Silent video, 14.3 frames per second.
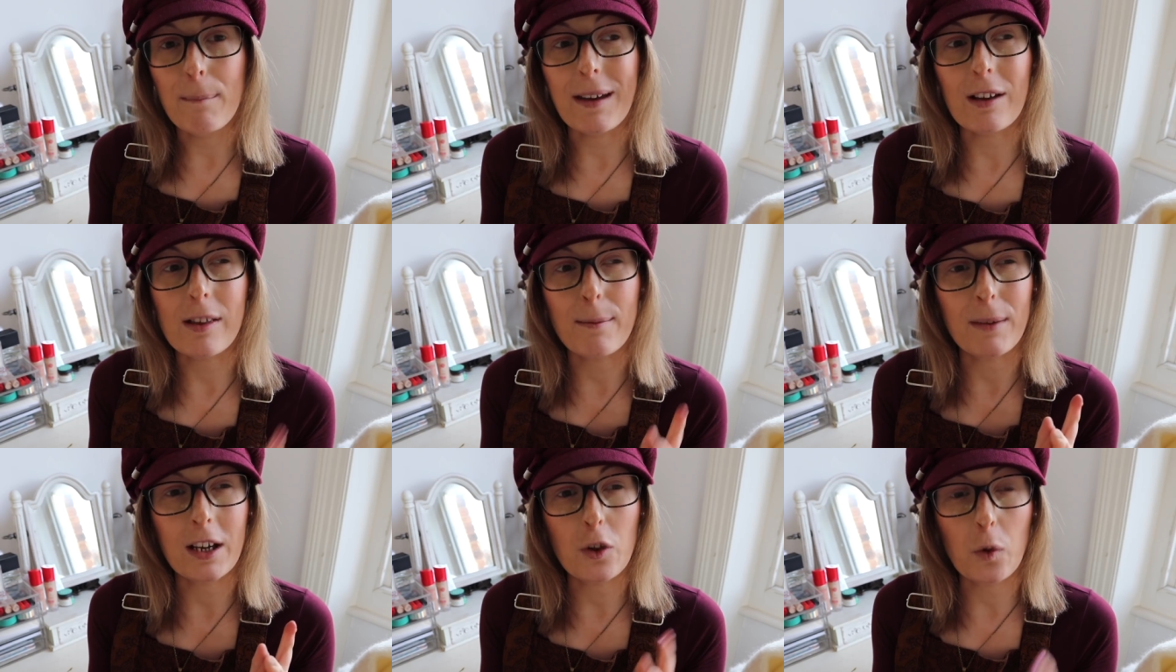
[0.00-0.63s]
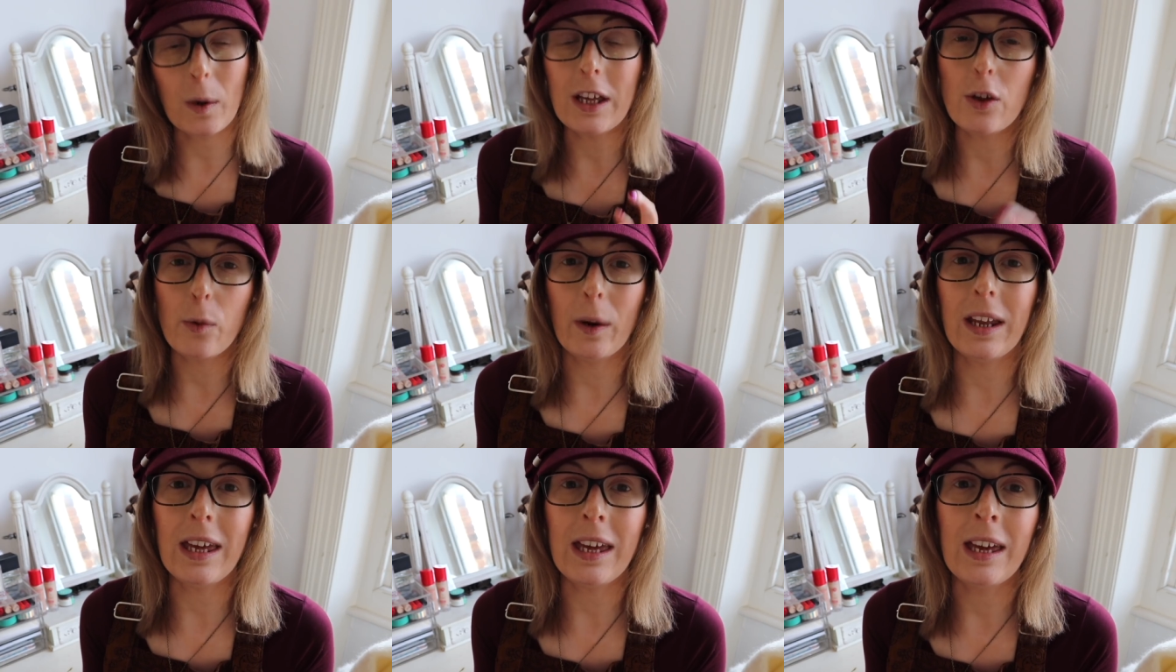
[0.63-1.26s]
because in my
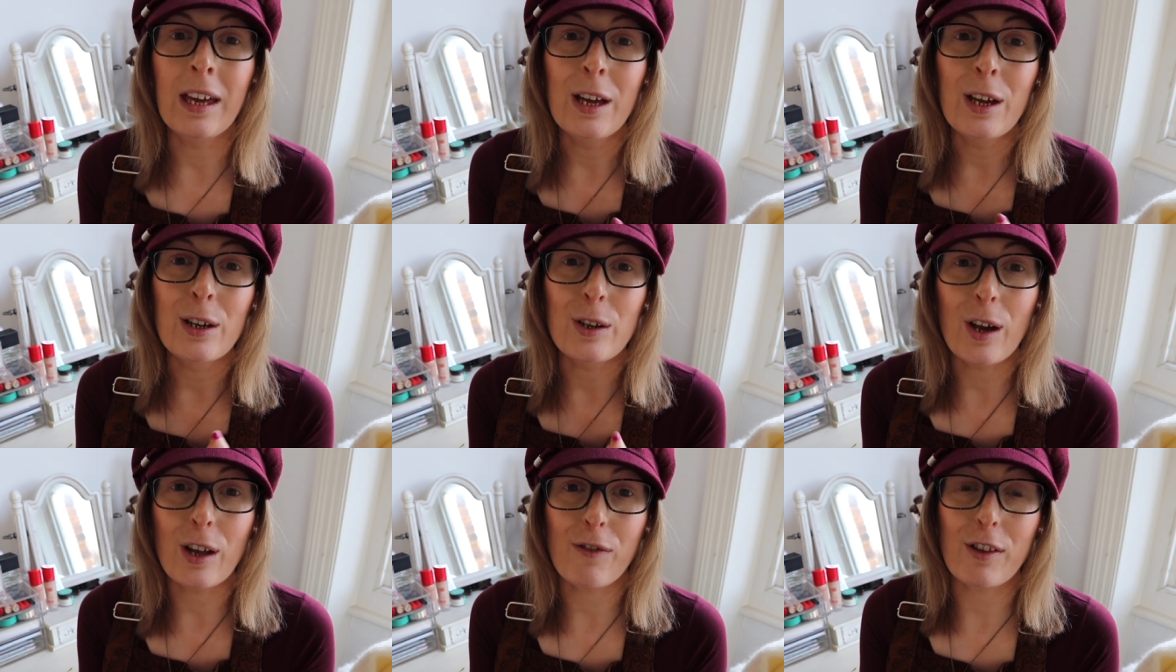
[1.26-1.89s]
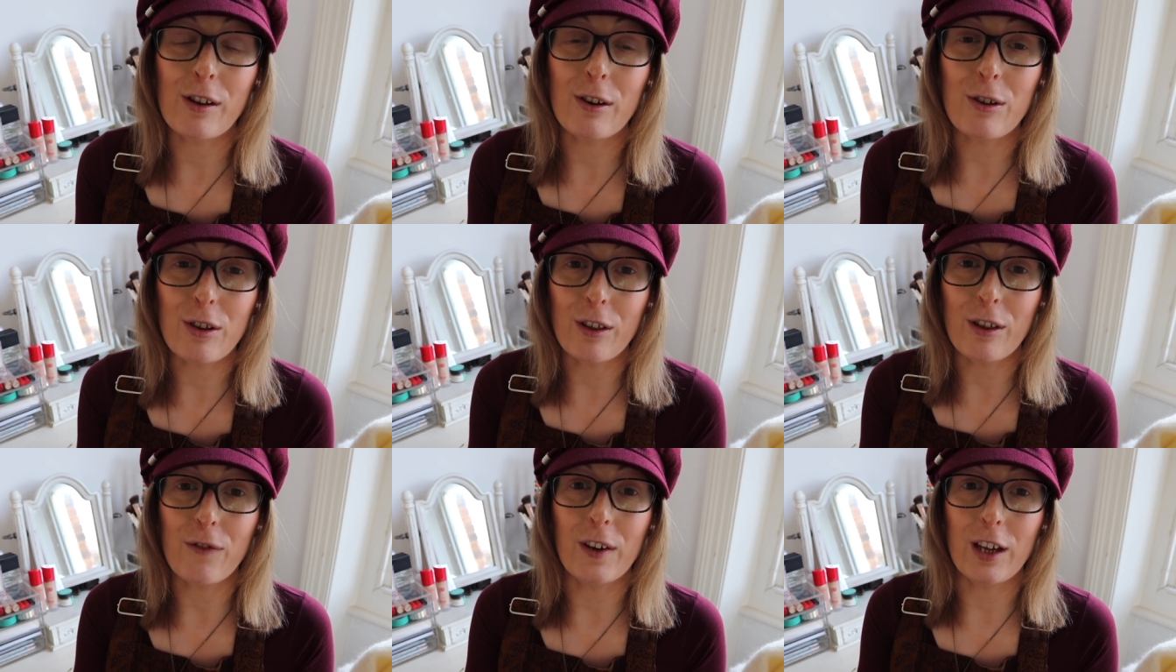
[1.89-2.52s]
2020 New Year's
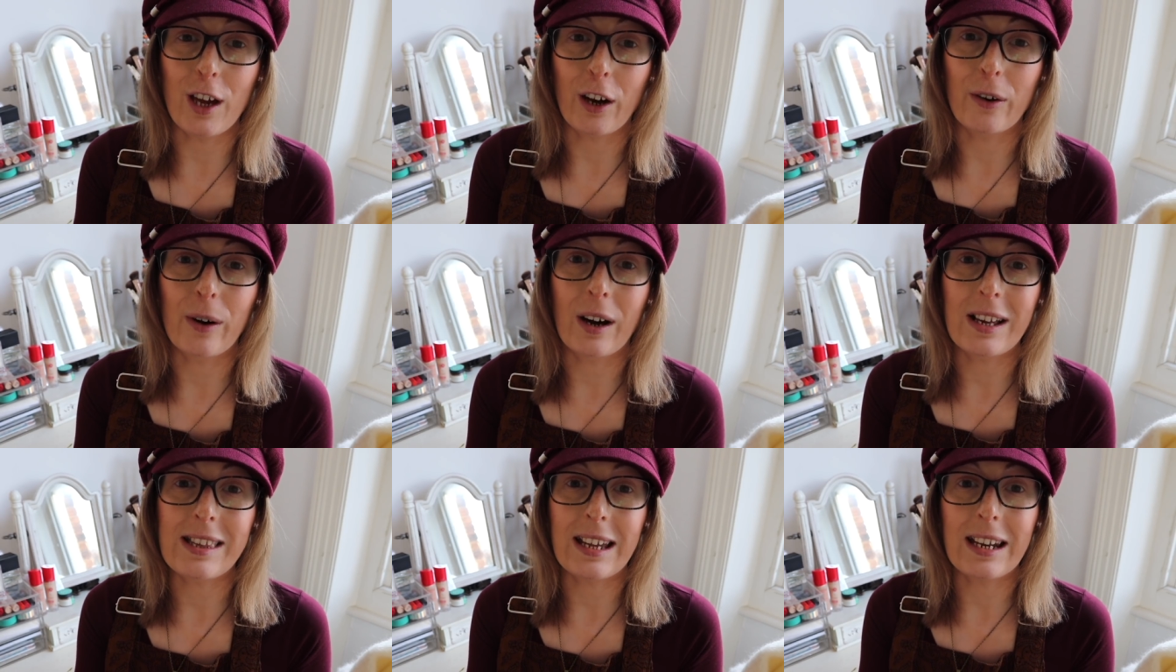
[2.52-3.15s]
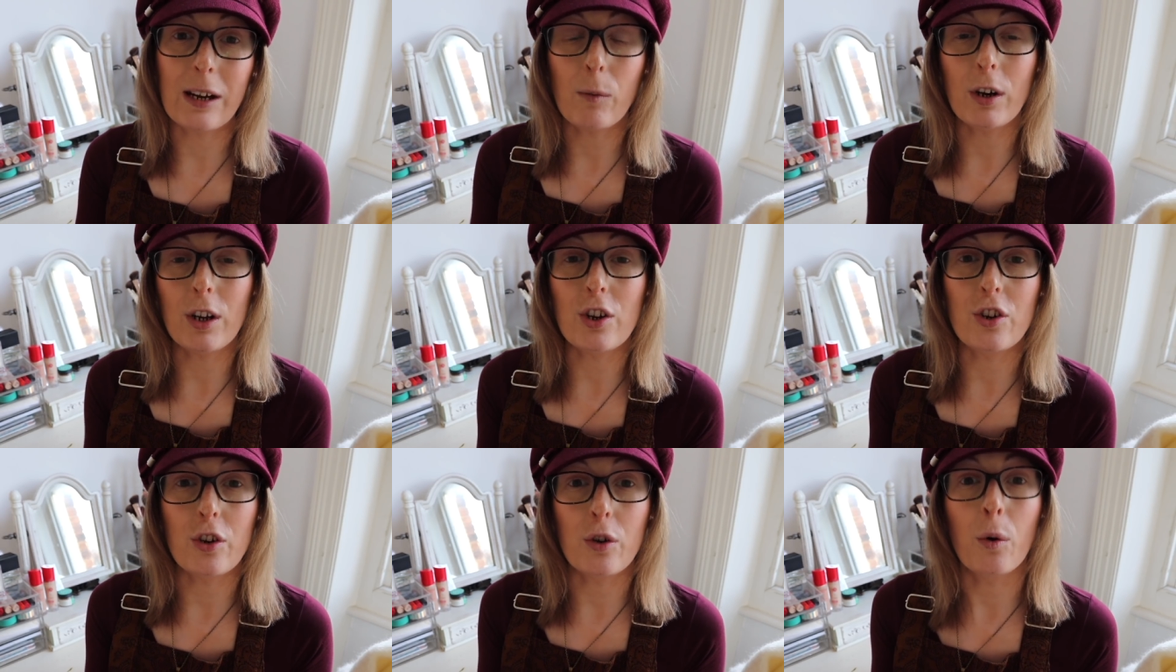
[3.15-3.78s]
resolutions video I said I
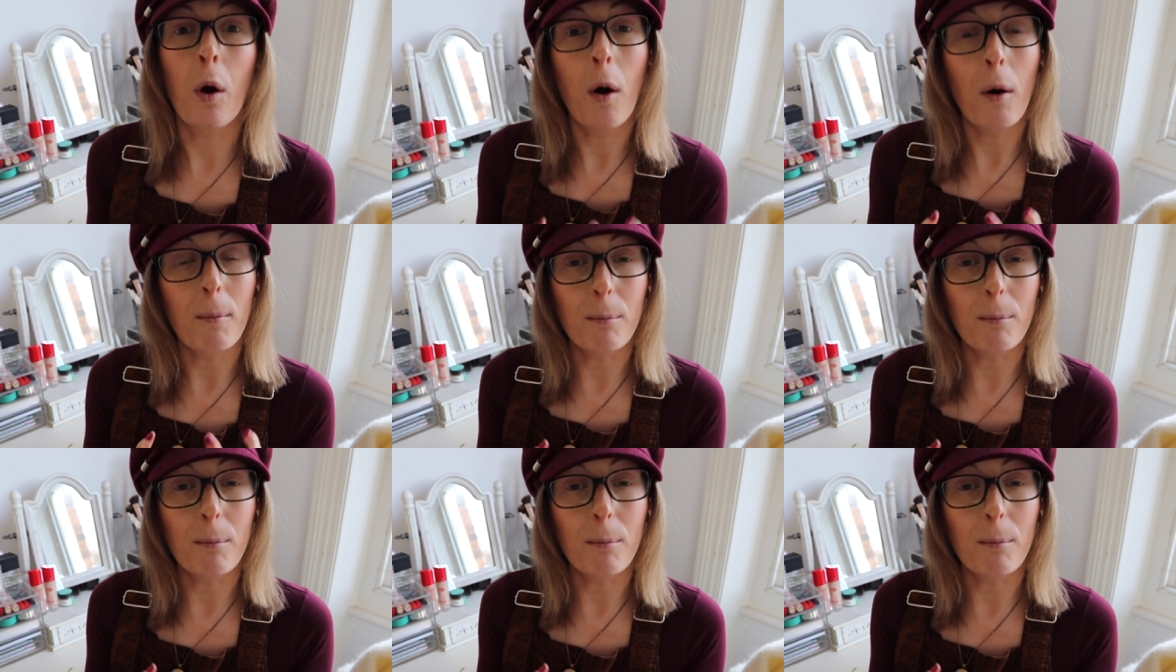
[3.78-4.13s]
wanted to do